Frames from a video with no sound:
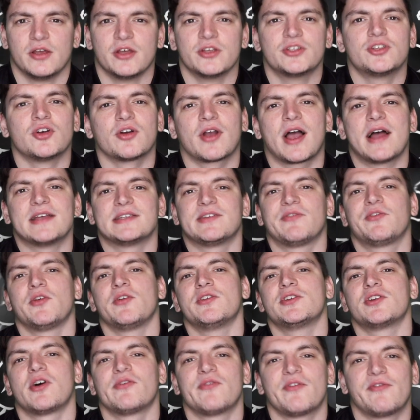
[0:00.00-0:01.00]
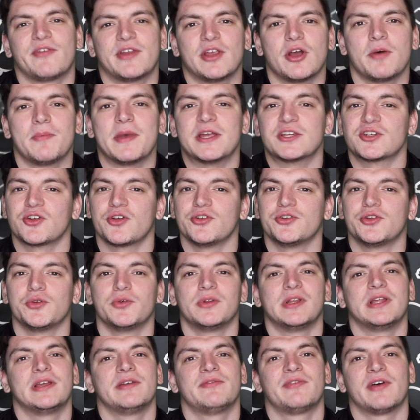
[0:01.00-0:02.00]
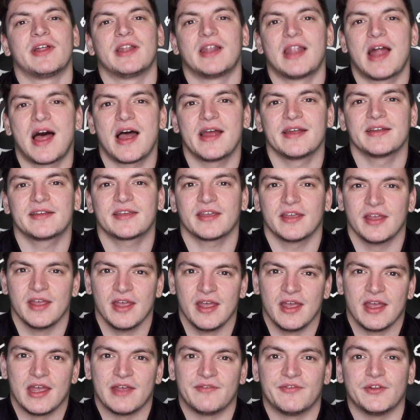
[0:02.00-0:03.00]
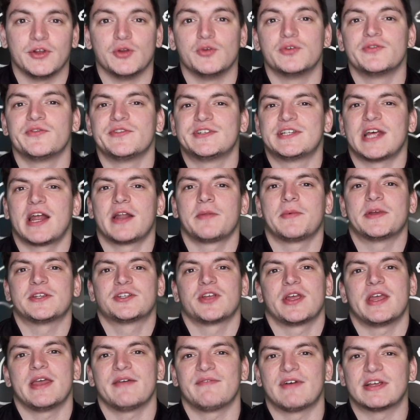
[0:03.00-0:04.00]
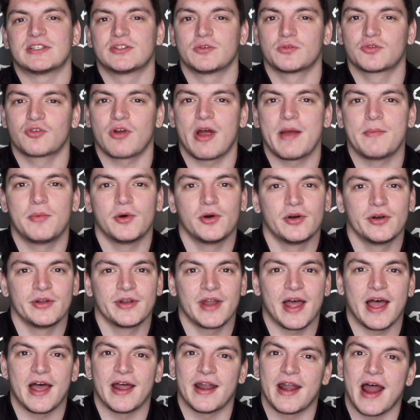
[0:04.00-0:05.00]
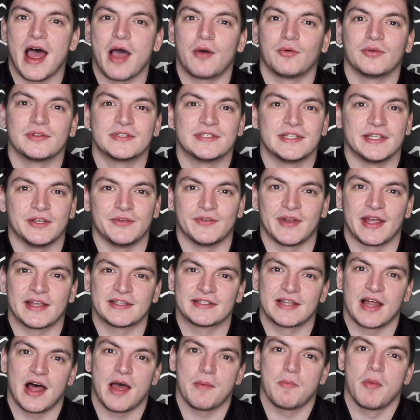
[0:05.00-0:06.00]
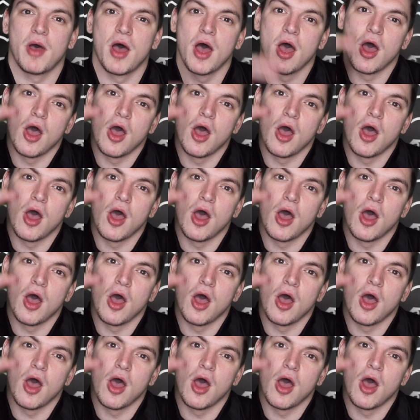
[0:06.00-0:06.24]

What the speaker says: So guys, if you enjoyed the video, make sure you do leave a like. If you're new to the channel, make sure you hit that subscribe button, and I will see you next time.